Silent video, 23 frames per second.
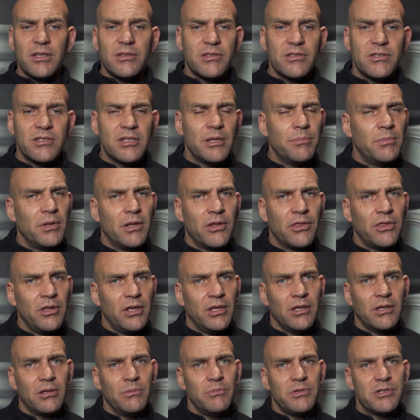Similar
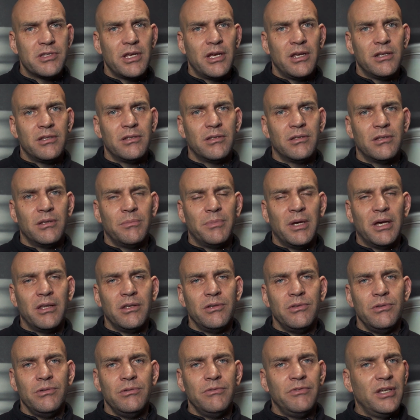thing can be said about the
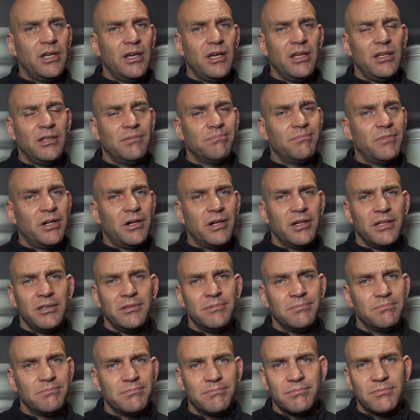new V8.